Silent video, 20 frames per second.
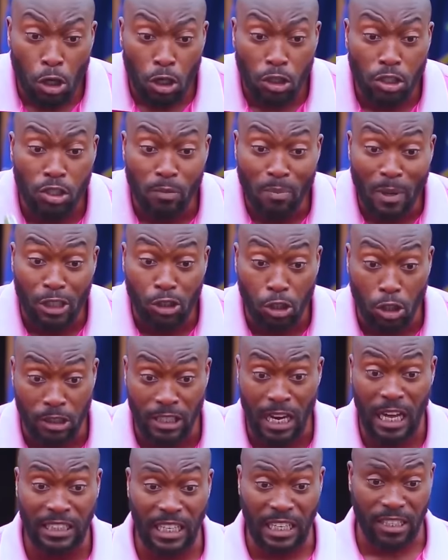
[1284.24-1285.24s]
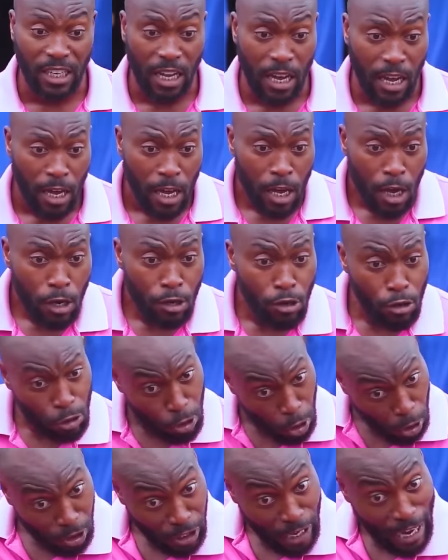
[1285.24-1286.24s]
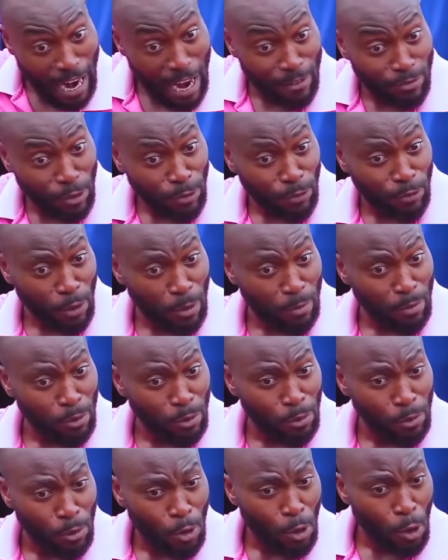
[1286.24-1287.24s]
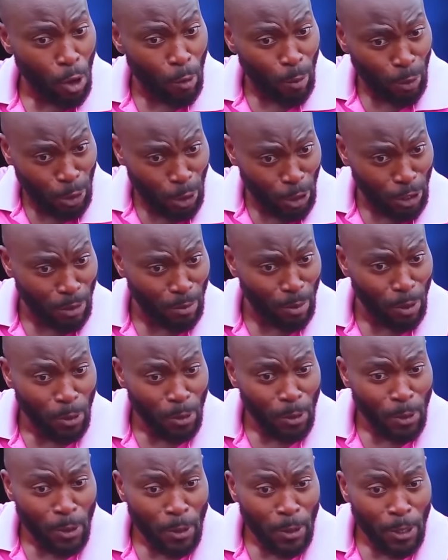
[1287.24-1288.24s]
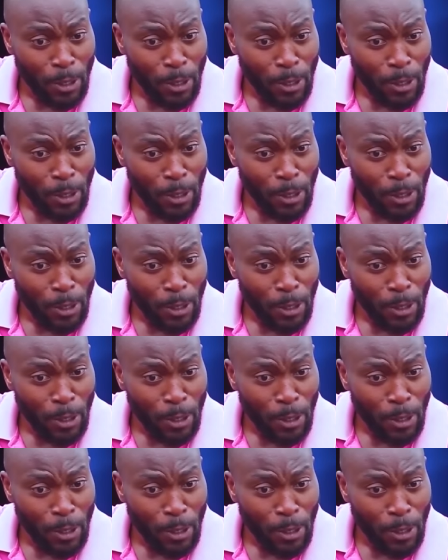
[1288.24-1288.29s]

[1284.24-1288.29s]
you just mention now that you just arrived from Obodo Oyinbo?